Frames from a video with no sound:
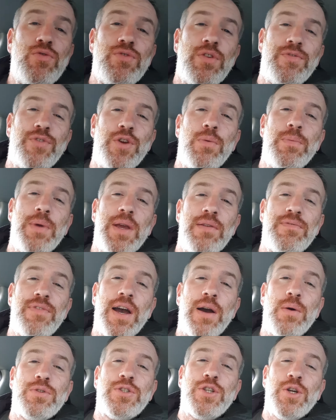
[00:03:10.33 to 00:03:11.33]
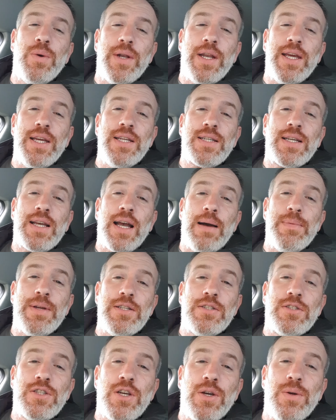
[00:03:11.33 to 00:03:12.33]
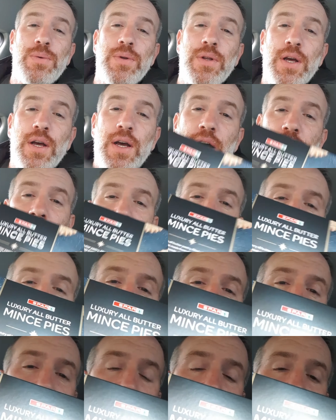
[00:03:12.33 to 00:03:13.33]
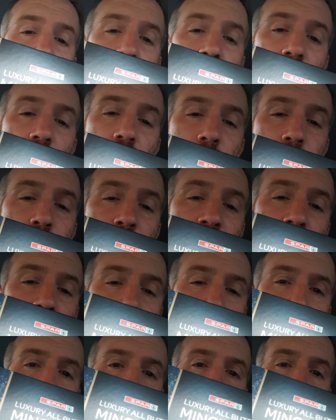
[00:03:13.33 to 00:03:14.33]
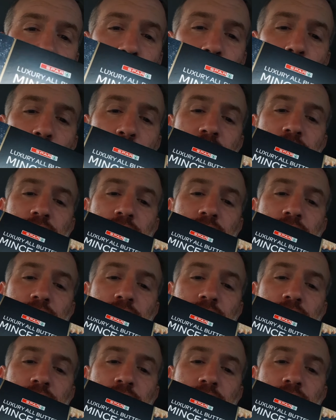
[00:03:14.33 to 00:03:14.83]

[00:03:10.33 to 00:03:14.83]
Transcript: review, me and Val do it. He's coming soon. The Spa mince pies will be